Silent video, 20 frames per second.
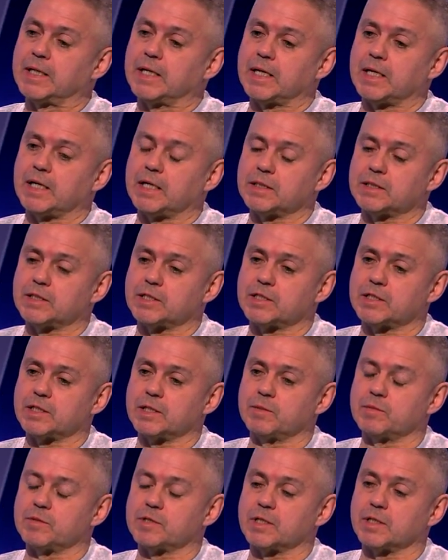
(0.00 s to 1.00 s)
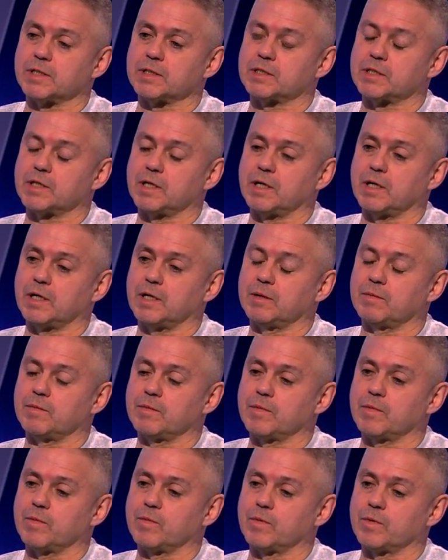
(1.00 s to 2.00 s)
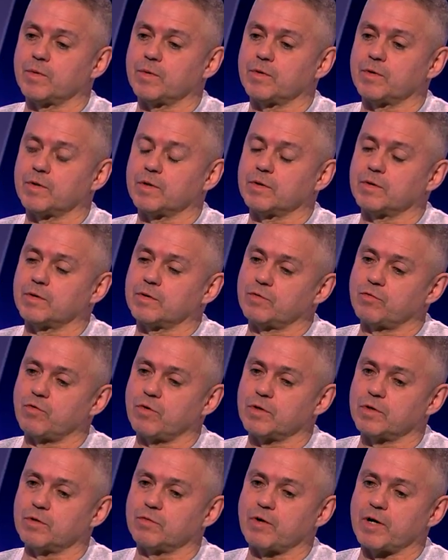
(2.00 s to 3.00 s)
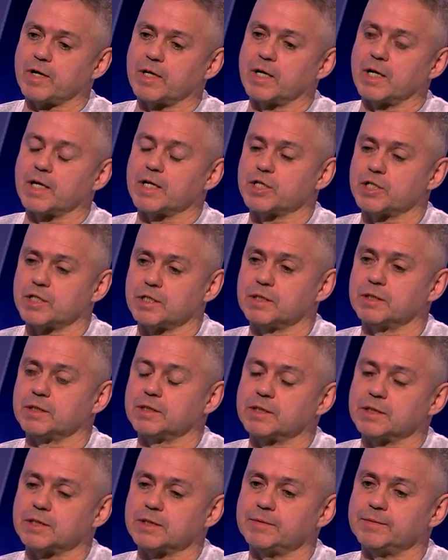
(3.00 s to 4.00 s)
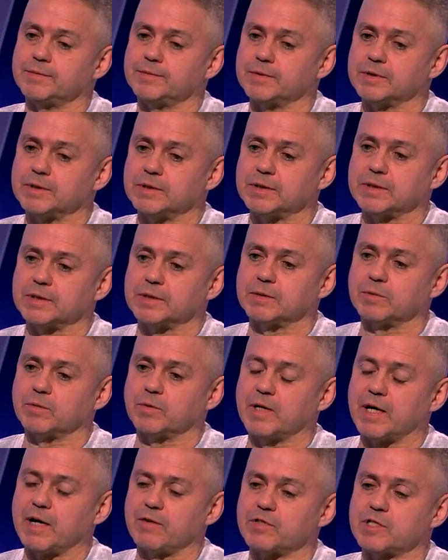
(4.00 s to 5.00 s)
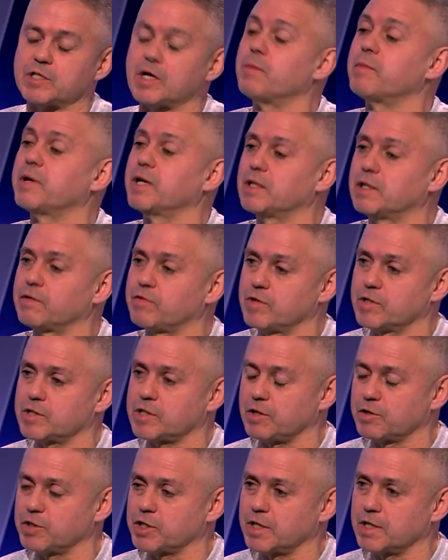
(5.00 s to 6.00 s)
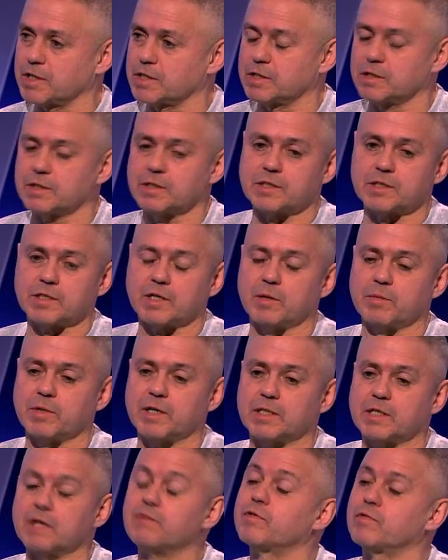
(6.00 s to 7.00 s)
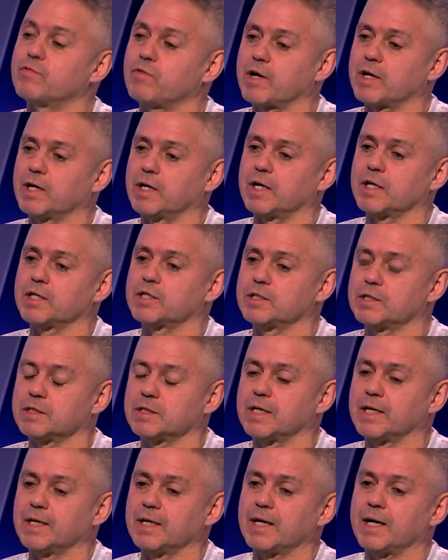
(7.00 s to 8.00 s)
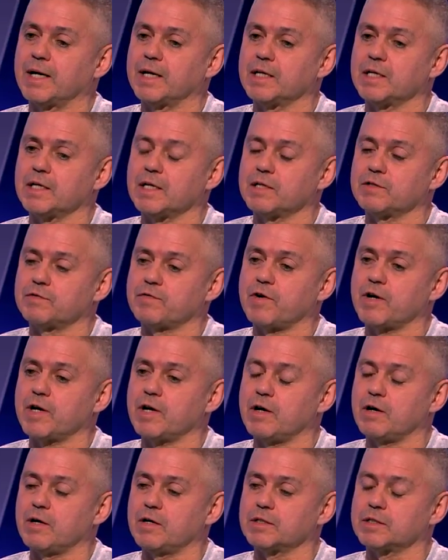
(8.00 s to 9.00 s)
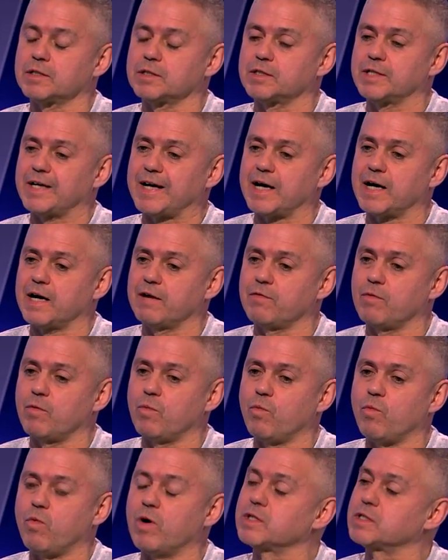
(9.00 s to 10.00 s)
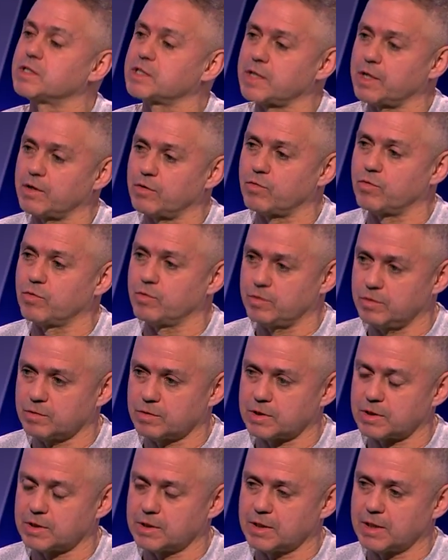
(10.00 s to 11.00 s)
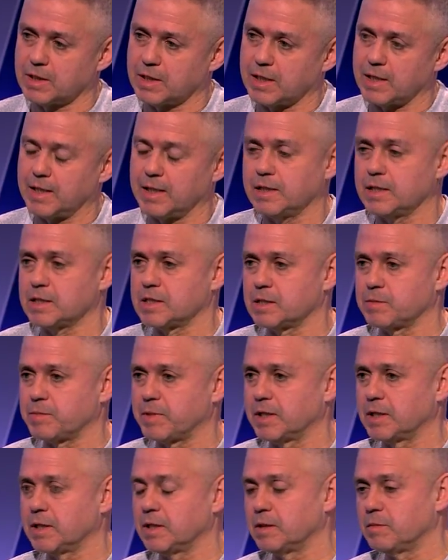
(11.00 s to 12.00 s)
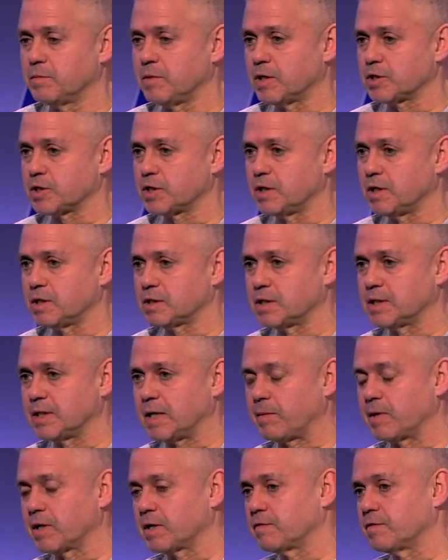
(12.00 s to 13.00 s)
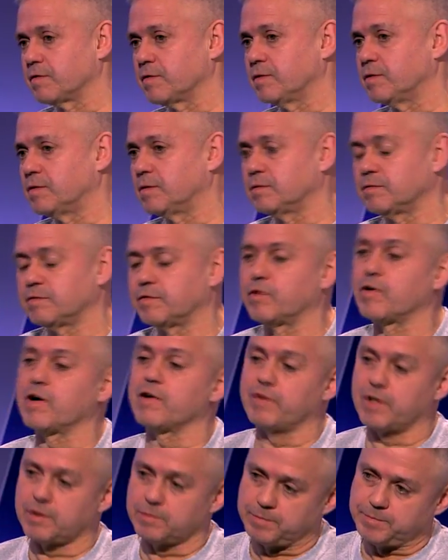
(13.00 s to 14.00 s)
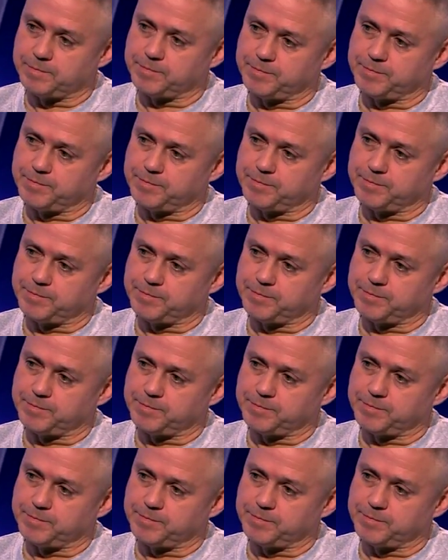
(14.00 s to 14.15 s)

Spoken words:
It just seems that the regulations, we have so many different associations, so many different regulations, and it's very hard to have one set of rules. And this has been in the martial arts endemic for forever.